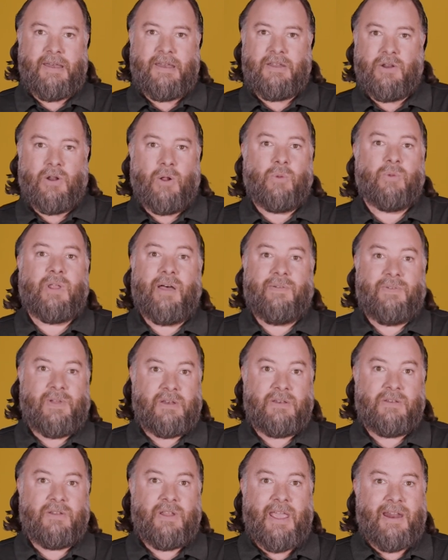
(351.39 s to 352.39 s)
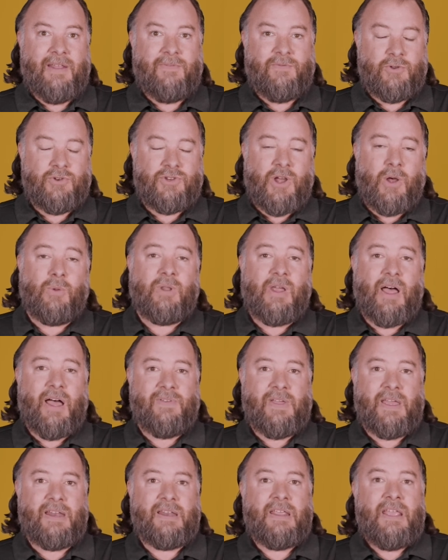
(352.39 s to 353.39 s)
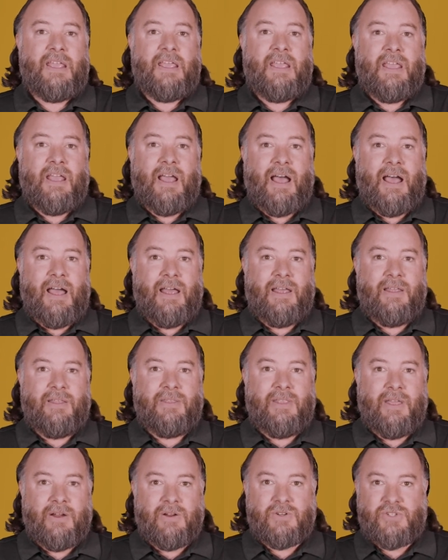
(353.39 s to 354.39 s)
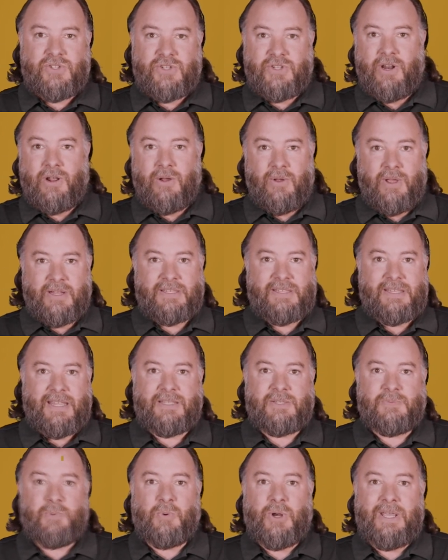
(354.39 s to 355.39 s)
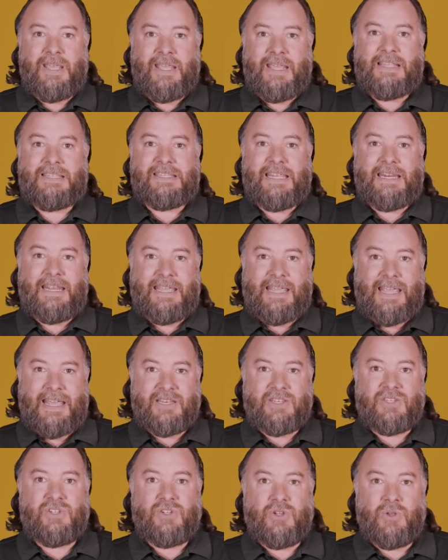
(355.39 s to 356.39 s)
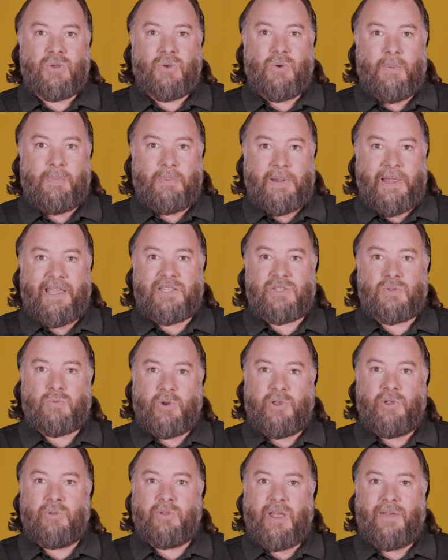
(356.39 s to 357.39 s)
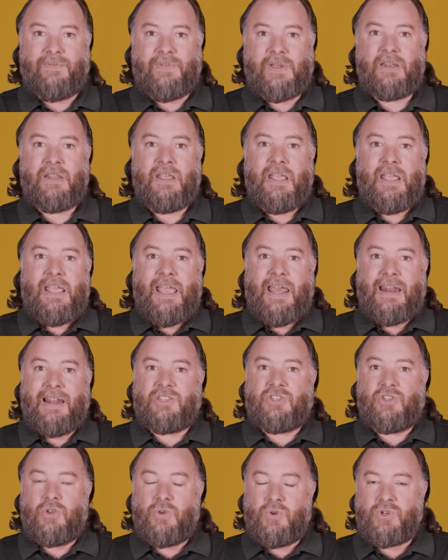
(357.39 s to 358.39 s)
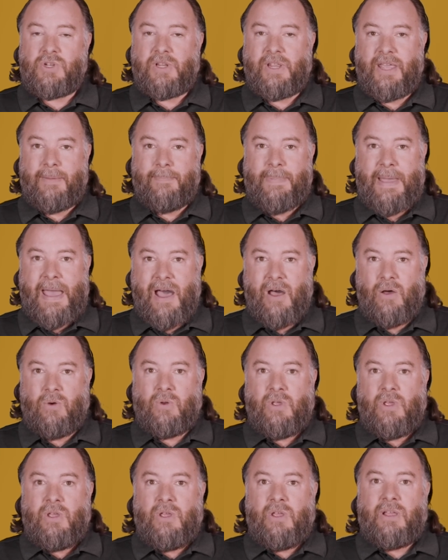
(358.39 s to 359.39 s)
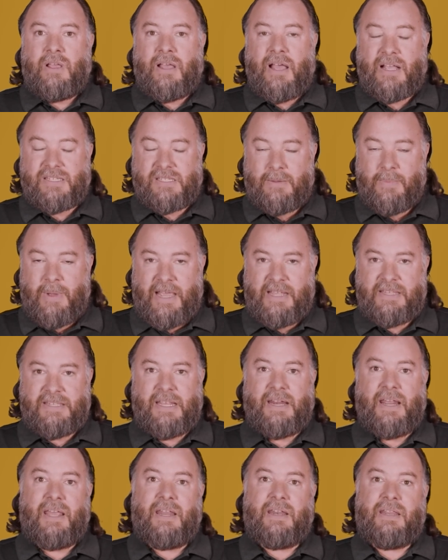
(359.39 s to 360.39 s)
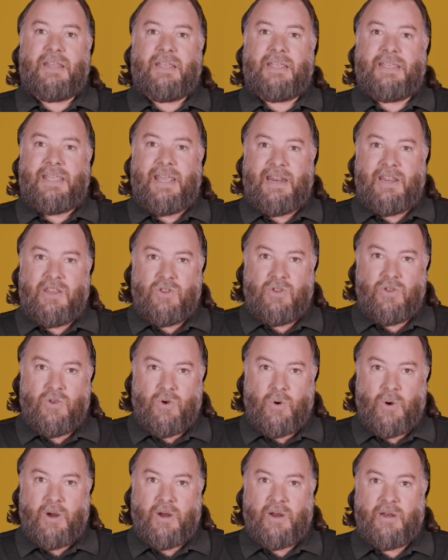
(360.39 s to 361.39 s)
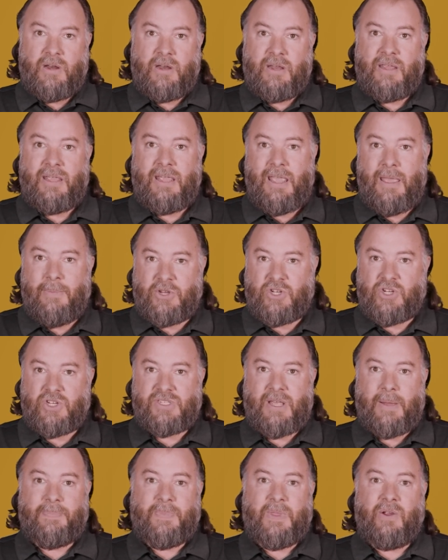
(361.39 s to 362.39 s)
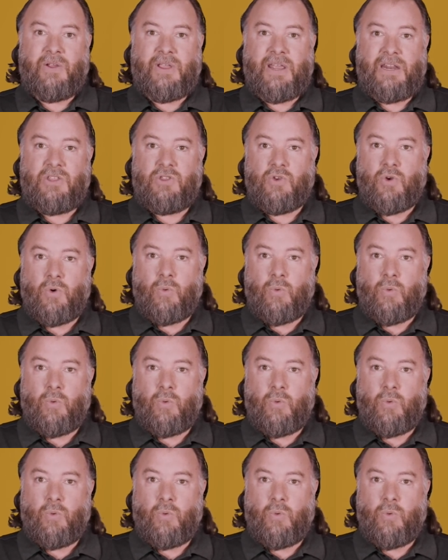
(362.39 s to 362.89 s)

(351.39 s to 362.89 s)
don't love it. And if you don't love it, it's pretty easy to get to a place where you love it. And it's usually about customizing it, getting your images up there, getting your